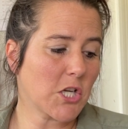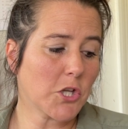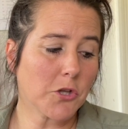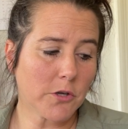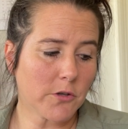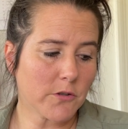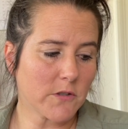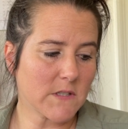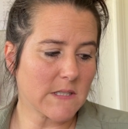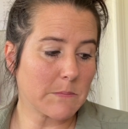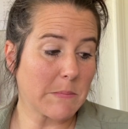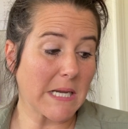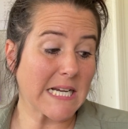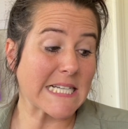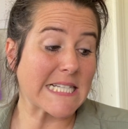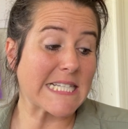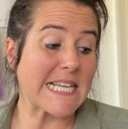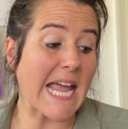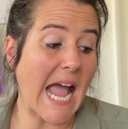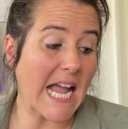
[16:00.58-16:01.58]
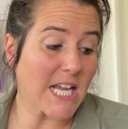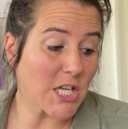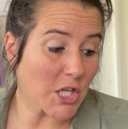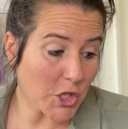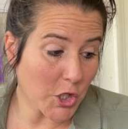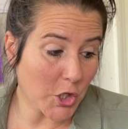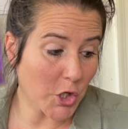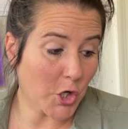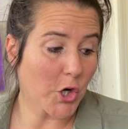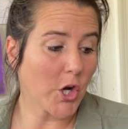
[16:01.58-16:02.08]

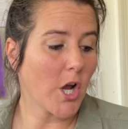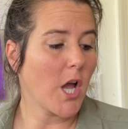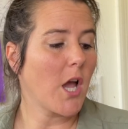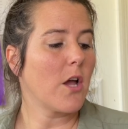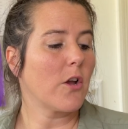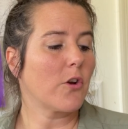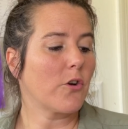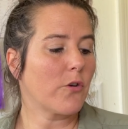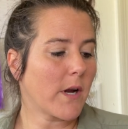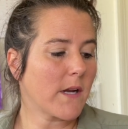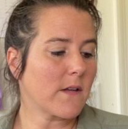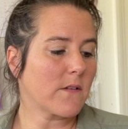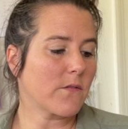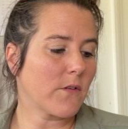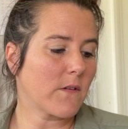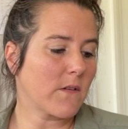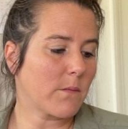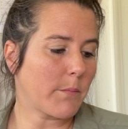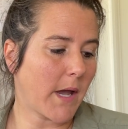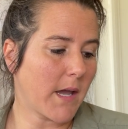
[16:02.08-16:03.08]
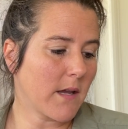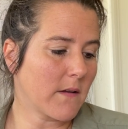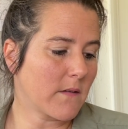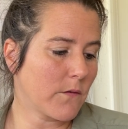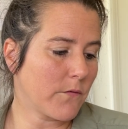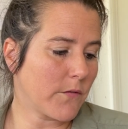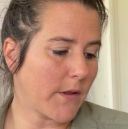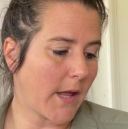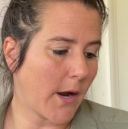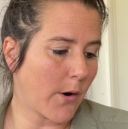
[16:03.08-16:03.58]
spectacular, graceful spikes
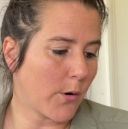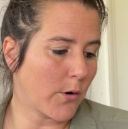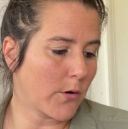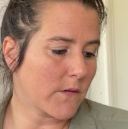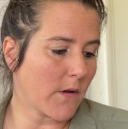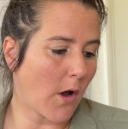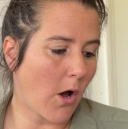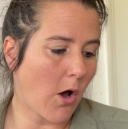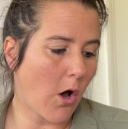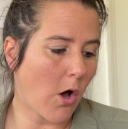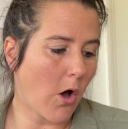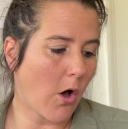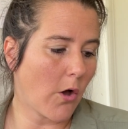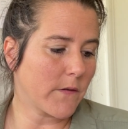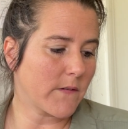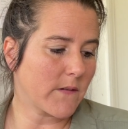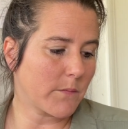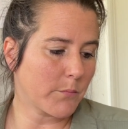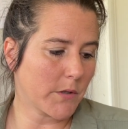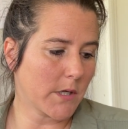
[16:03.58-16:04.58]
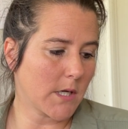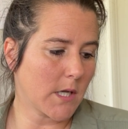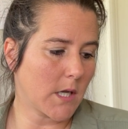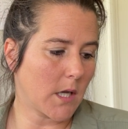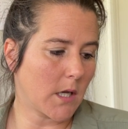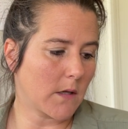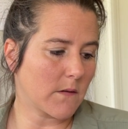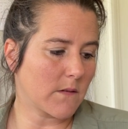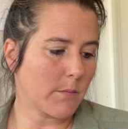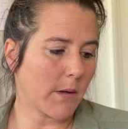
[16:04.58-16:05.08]
of flowers all
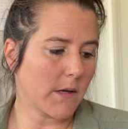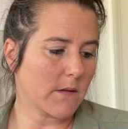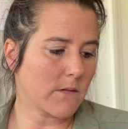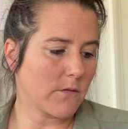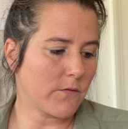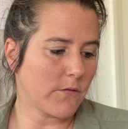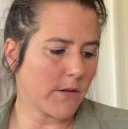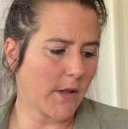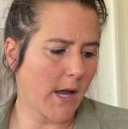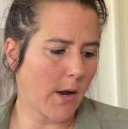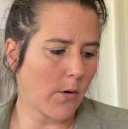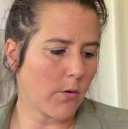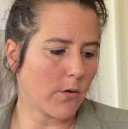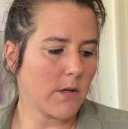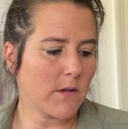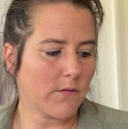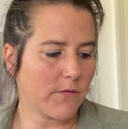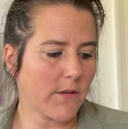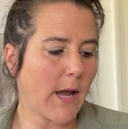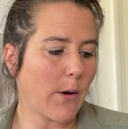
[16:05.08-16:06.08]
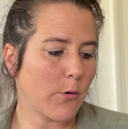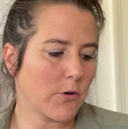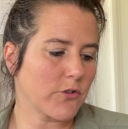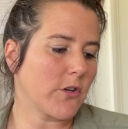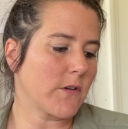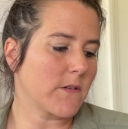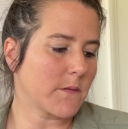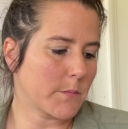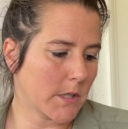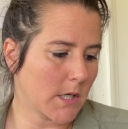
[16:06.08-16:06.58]
spring. Spikes of it flowers
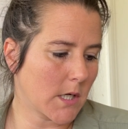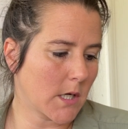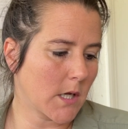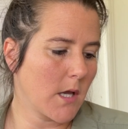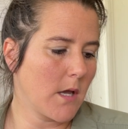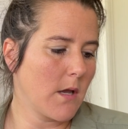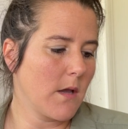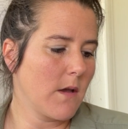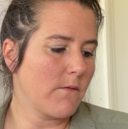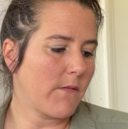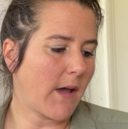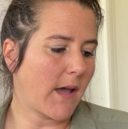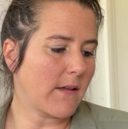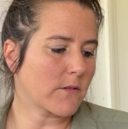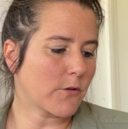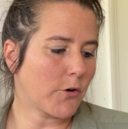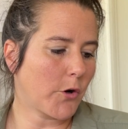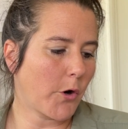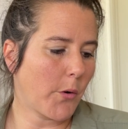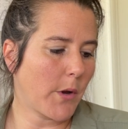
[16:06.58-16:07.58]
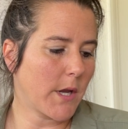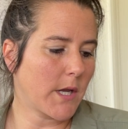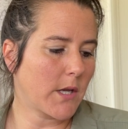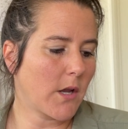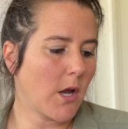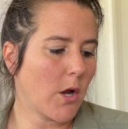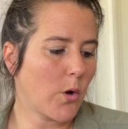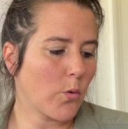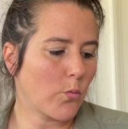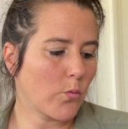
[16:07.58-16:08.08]
all spring. Fast
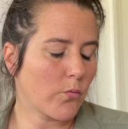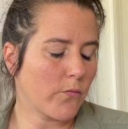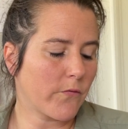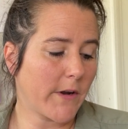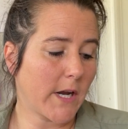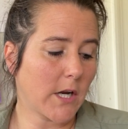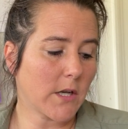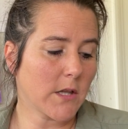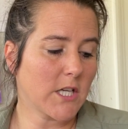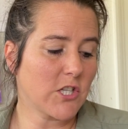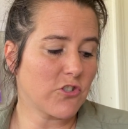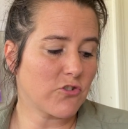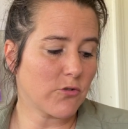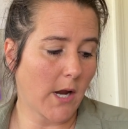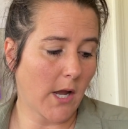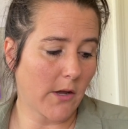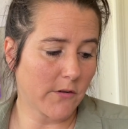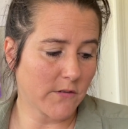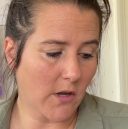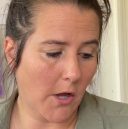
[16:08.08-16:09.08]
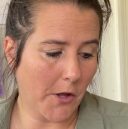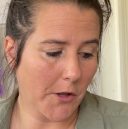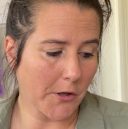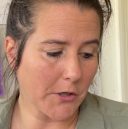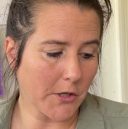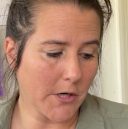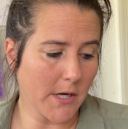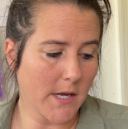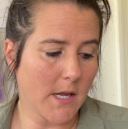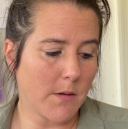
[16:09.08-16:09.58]
growing, fairly drought
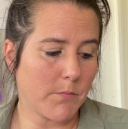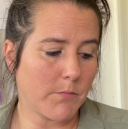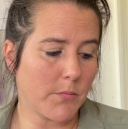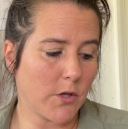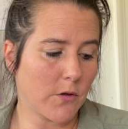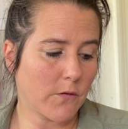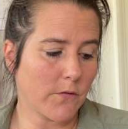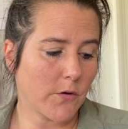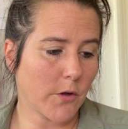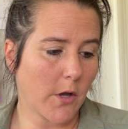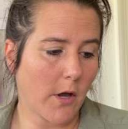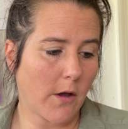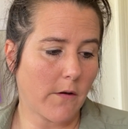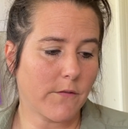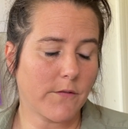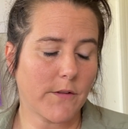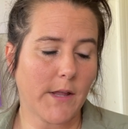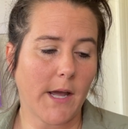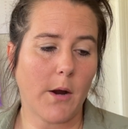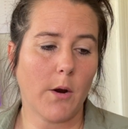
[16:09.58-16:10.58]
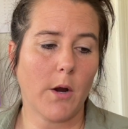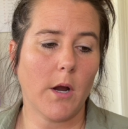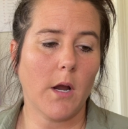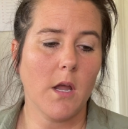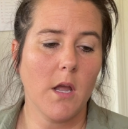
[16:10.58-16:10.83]
tolerant, and beautiful cut flower.